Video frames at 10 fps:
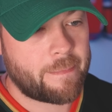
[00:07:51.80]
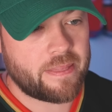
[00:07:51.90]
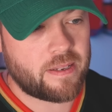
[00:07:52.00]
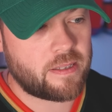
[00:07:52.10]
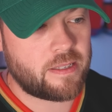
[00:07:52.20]

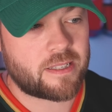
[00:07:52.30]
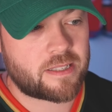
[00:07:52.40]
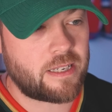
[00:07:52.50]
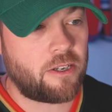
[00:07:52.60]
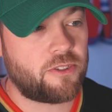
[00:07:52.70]

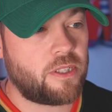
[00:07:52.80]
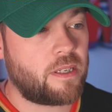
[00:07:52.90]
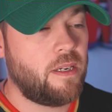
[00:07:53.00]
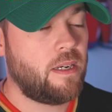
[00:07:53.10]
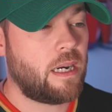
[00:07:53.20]

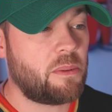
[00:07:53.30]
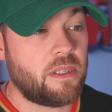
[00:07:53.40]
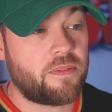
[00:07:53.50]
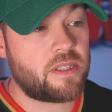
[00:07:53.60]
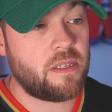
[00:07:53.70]
nostalgic. I would
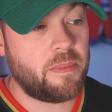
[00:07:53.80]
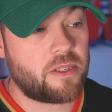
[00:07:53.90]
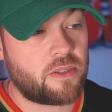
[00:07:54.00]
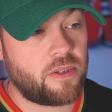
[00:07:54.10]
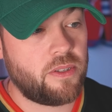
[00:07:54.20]
love to see
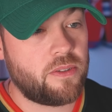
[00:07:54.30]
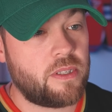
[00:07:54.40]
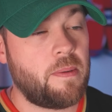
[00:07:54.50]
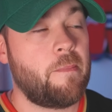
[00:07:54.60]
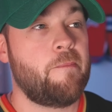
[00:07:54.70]
Minnesota use
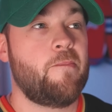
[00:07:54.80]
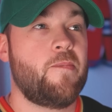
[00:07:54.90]
it.